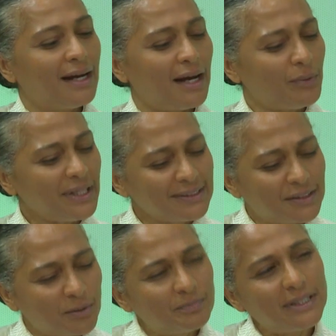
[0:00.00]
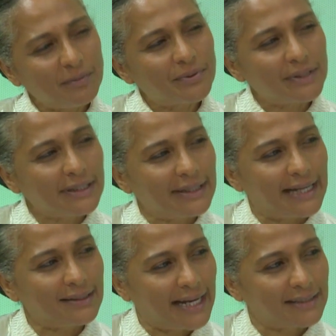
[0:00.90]
I want to go deeper in
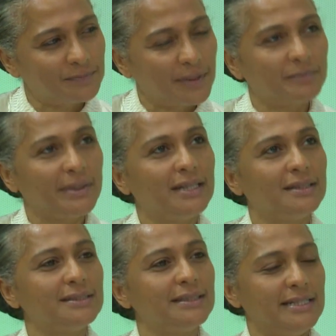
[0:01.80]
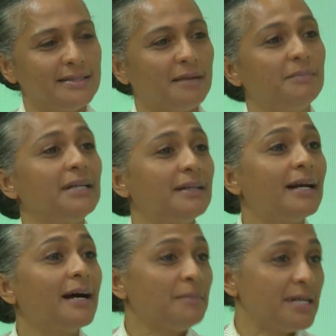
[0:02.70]
that aspect because it's something that
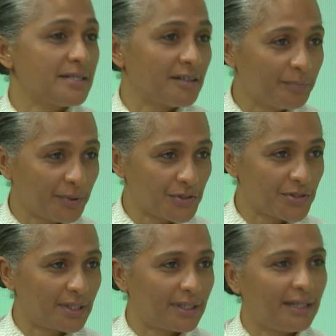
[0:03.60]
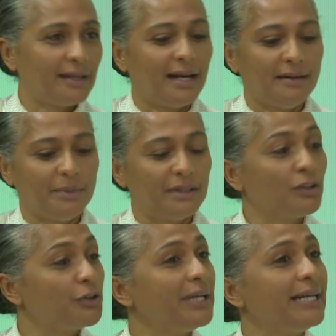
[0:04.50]
I myself personally have been
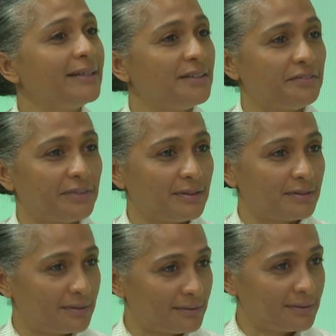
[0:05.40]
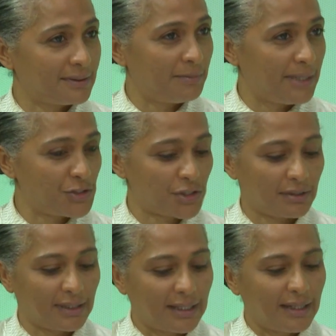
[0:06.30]
learning in a different dimension